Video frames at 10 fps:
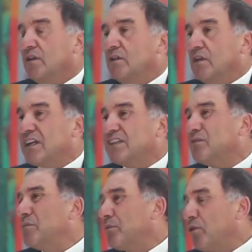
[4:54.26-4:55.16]
Another
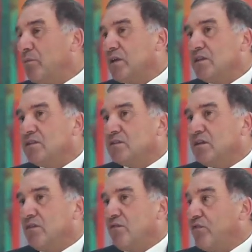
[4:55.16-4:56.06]
big problem is
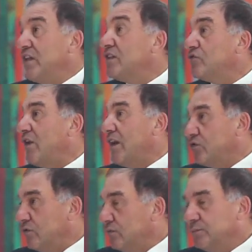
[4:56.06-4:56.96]
the fee
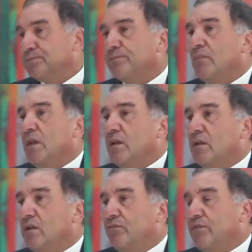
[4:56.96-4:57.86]
structure.
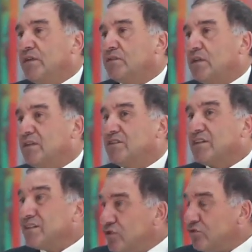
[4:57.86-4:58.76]
The
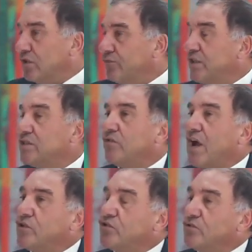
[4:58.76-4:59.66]
traditional fee
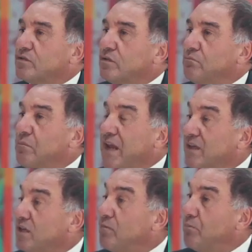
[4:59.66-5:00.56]
structures are
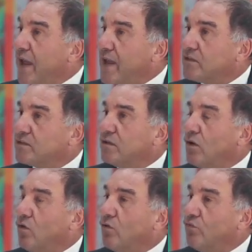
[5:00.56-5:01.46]
mainly based
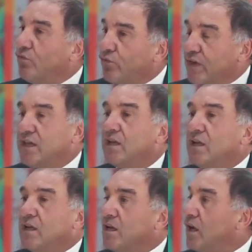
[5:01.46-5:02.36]
on fee
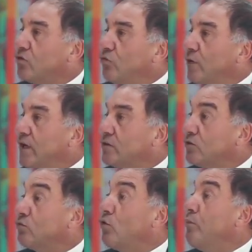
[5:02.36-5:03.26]
calculated
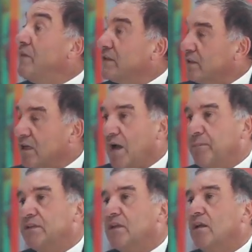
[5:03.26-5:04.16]
on committed
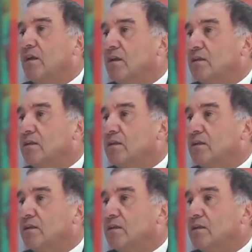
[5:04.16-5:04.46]
capital